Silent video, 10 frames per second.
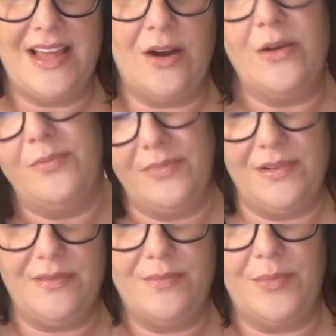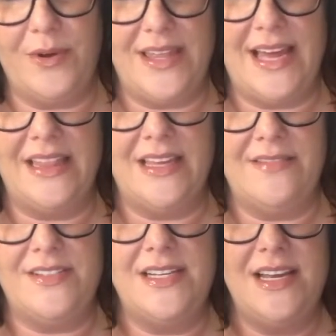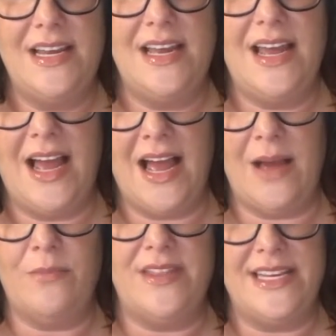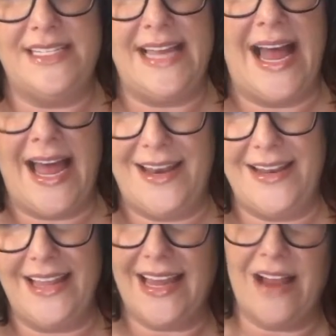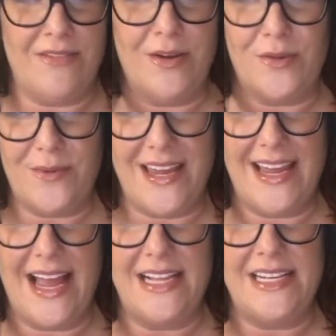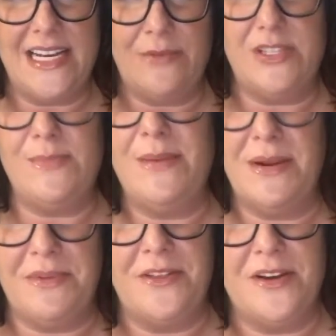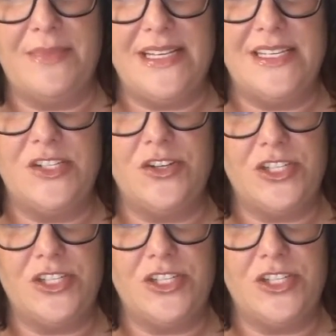or boy that lived with his dad like every other weekend, and it was me, my brother, and my sister.